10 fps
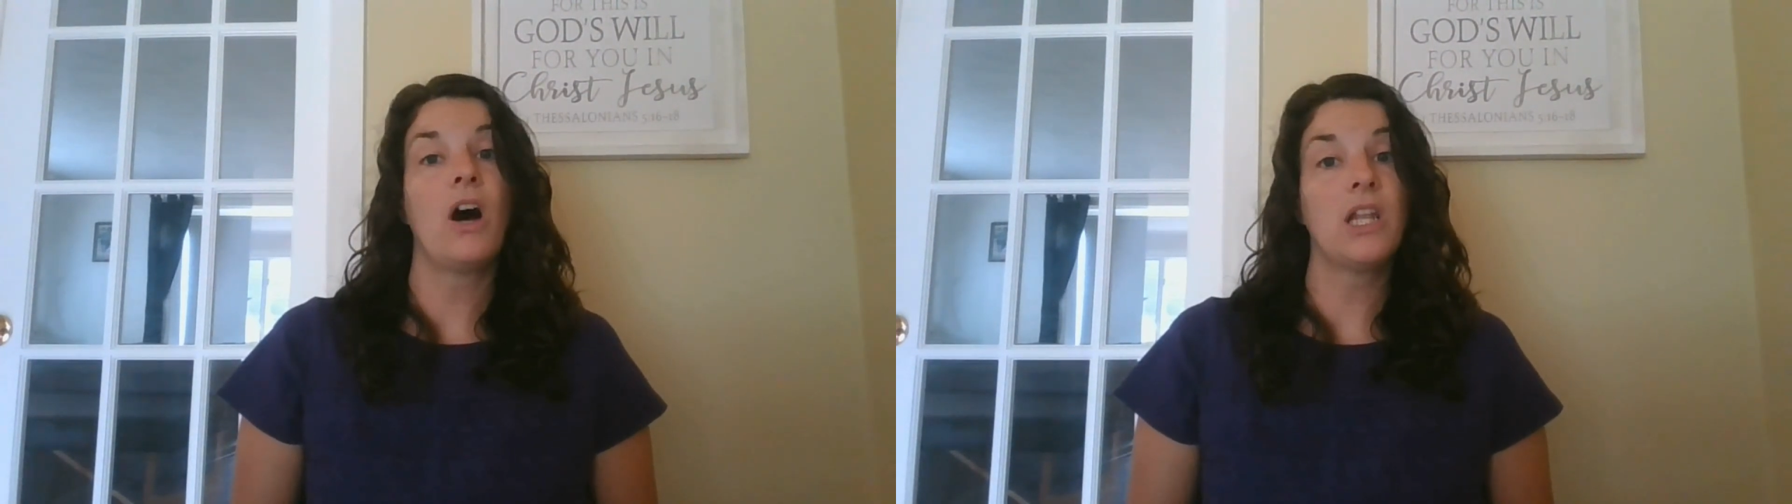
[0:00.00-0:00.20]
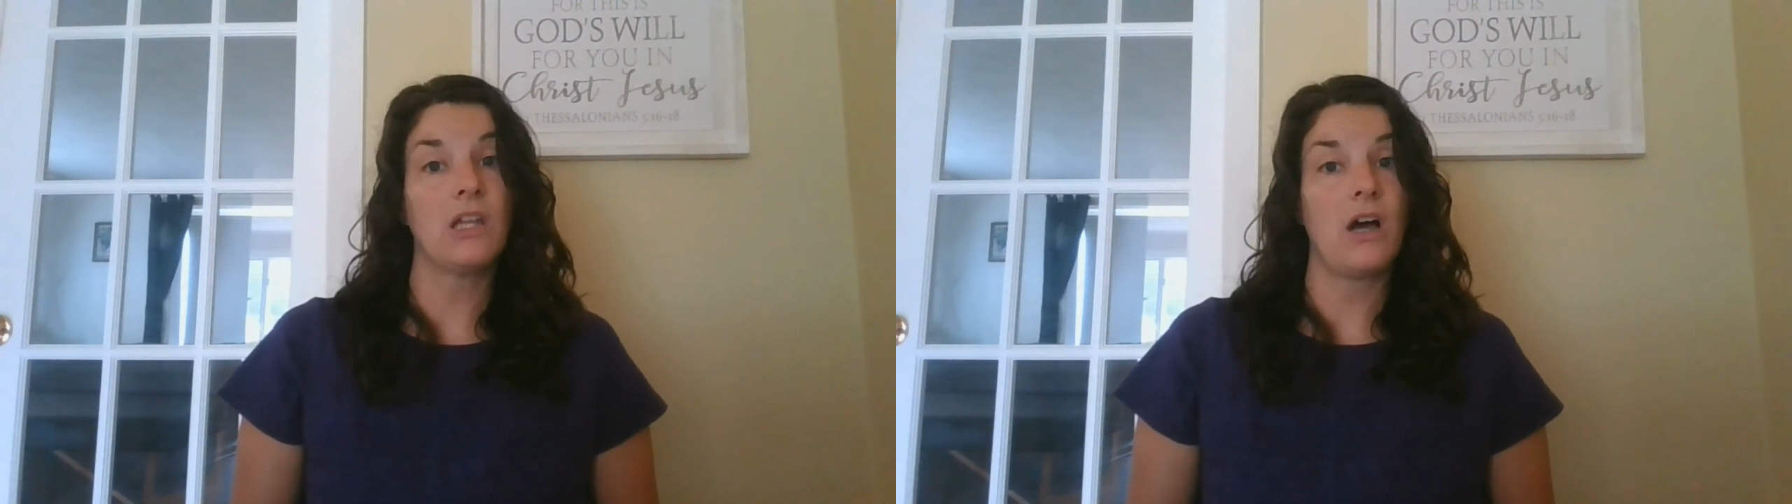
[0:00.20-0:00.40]

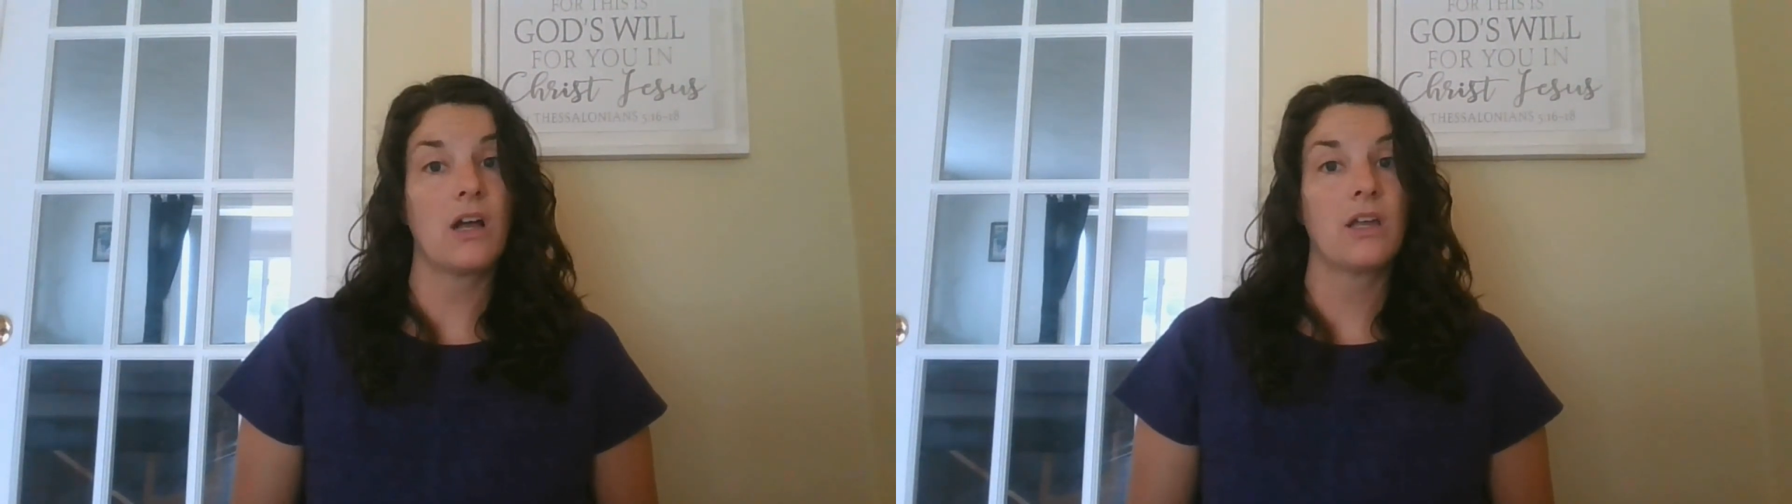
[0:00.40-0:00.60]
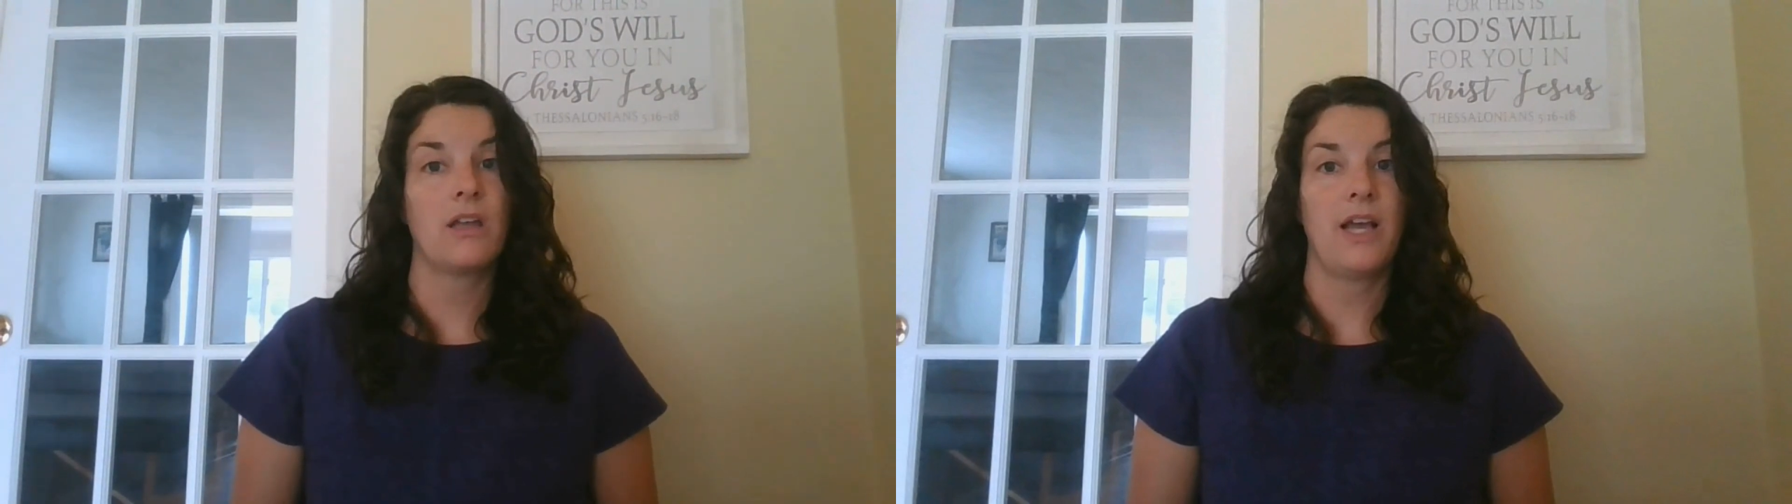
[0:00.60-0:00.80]
unlock
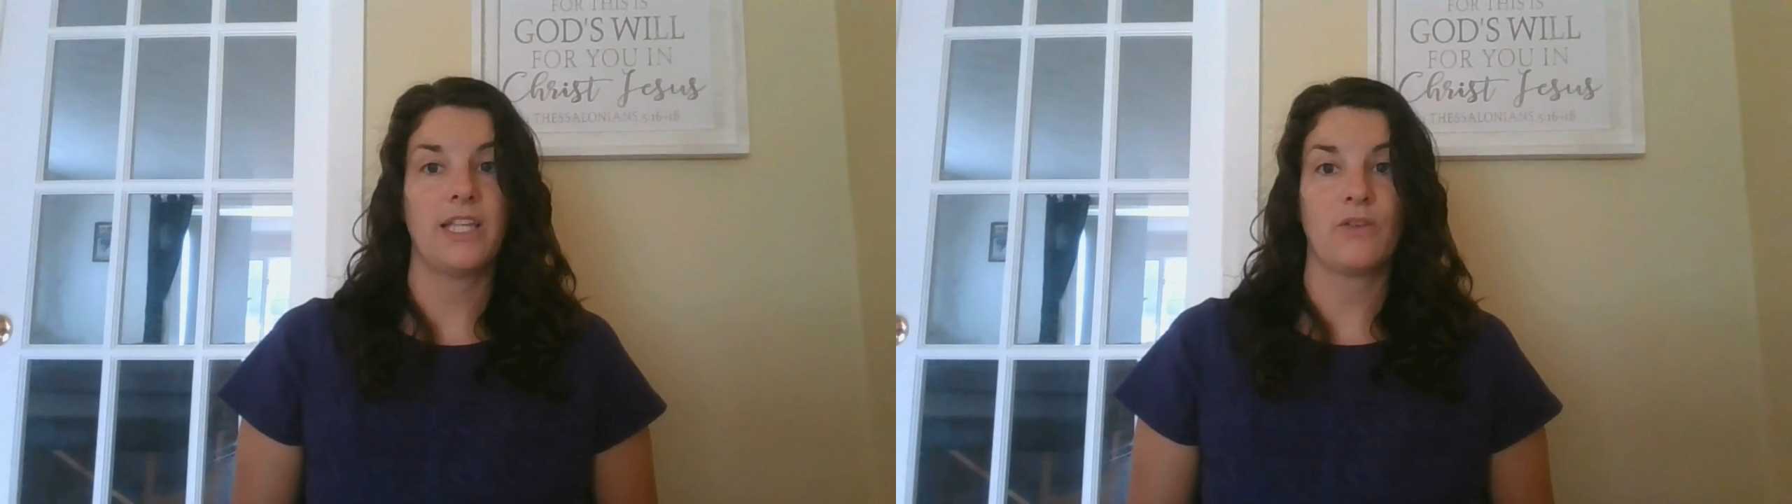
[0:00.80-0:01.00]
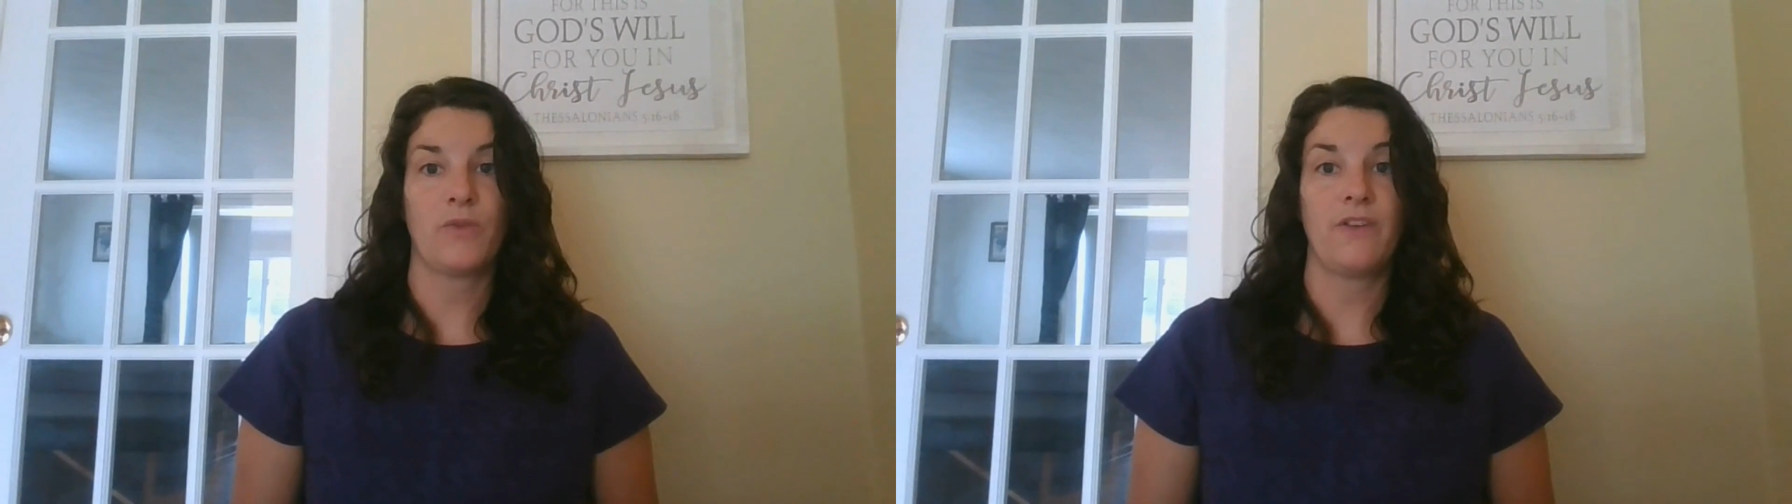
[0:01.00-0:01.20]

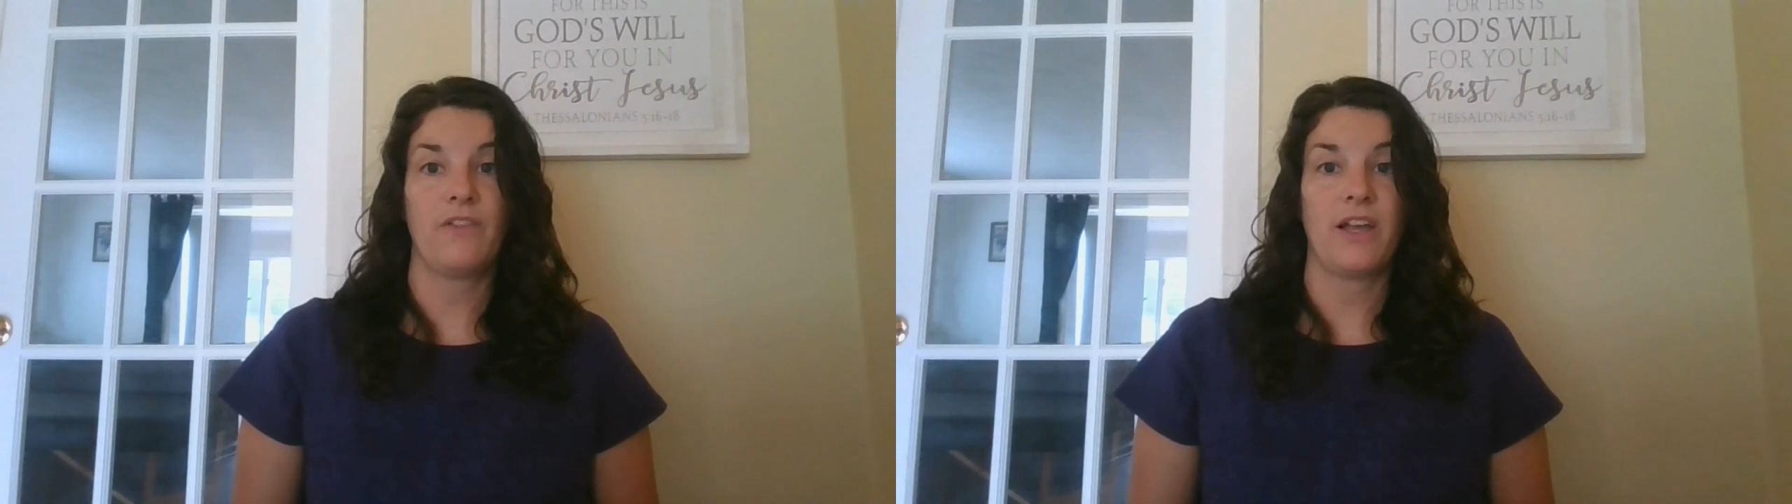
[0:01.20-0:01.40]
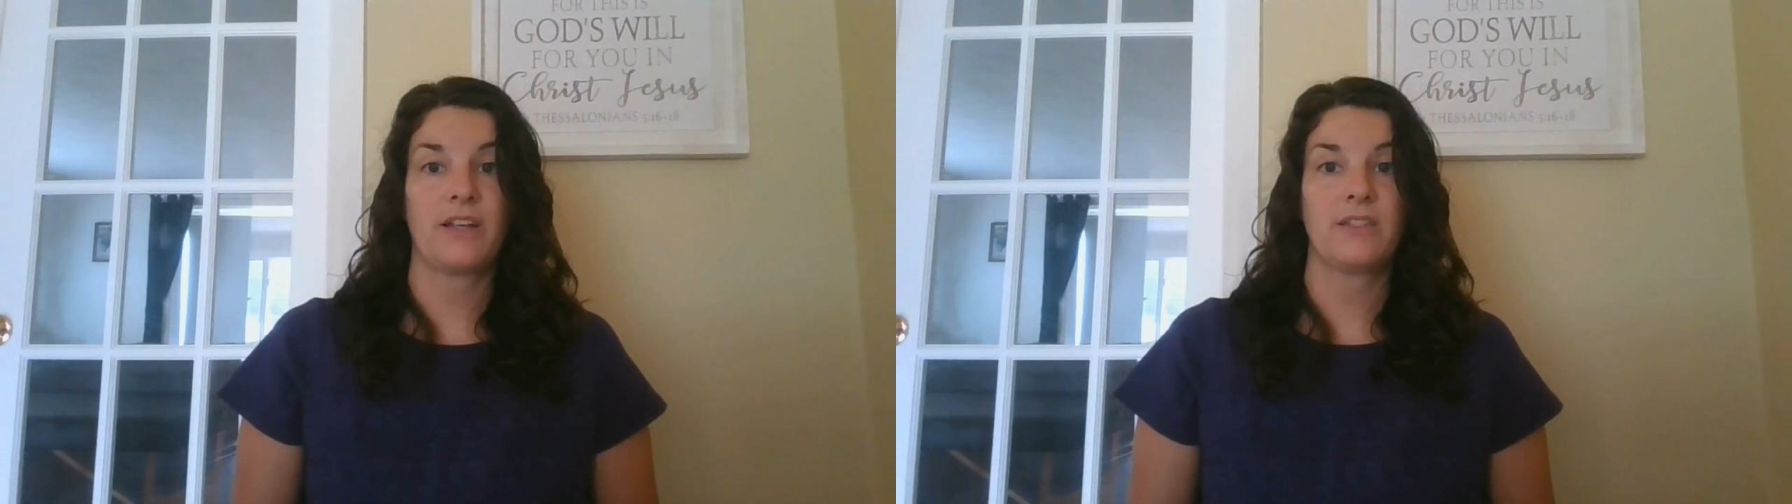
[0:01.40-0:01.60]
as a
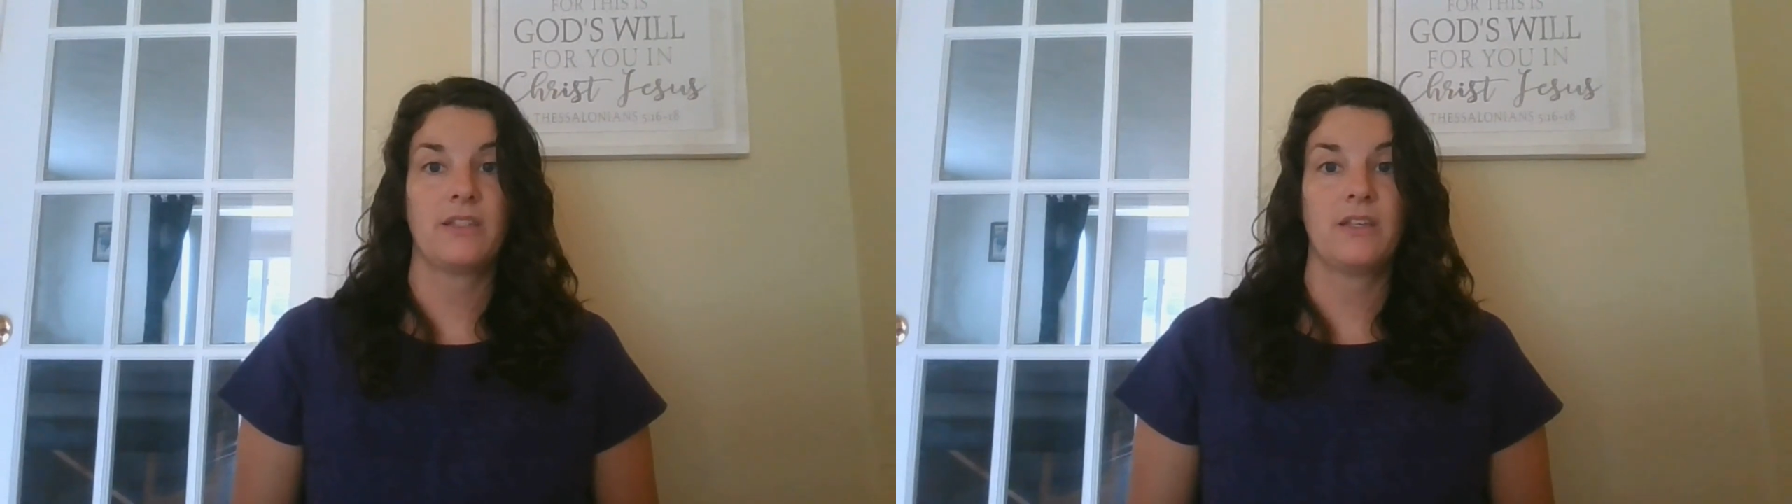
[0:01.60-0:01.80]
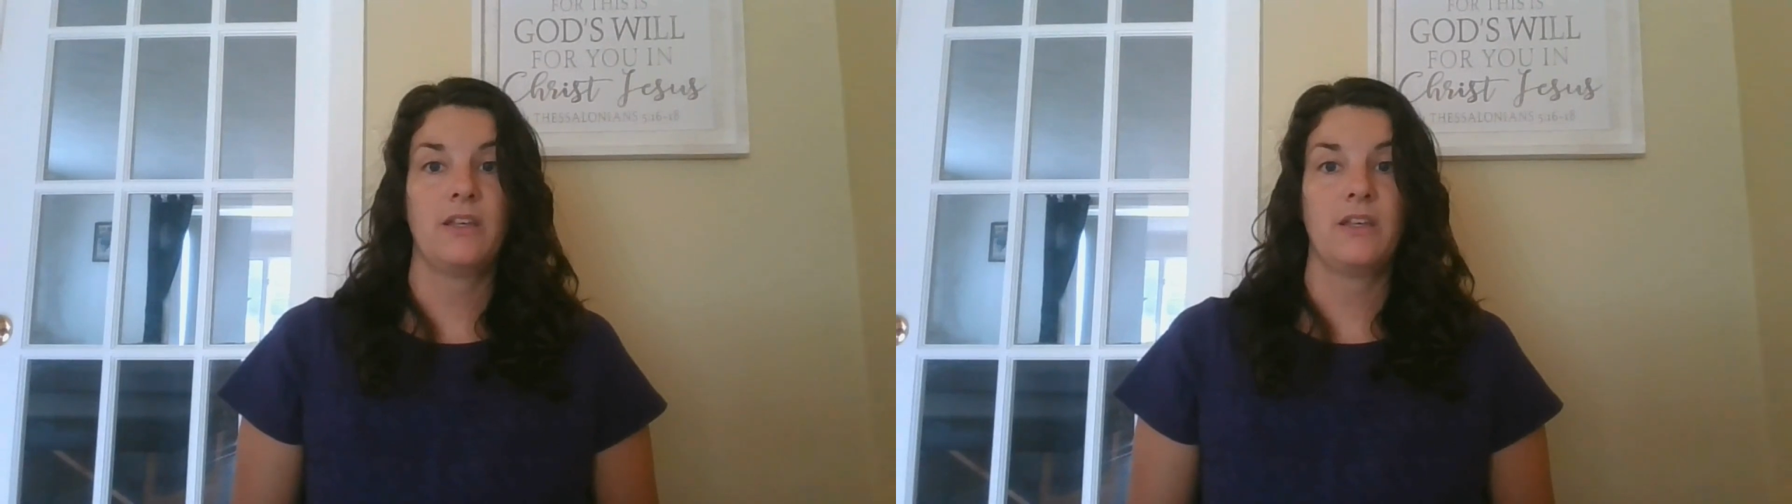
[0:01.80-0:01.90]
reflex,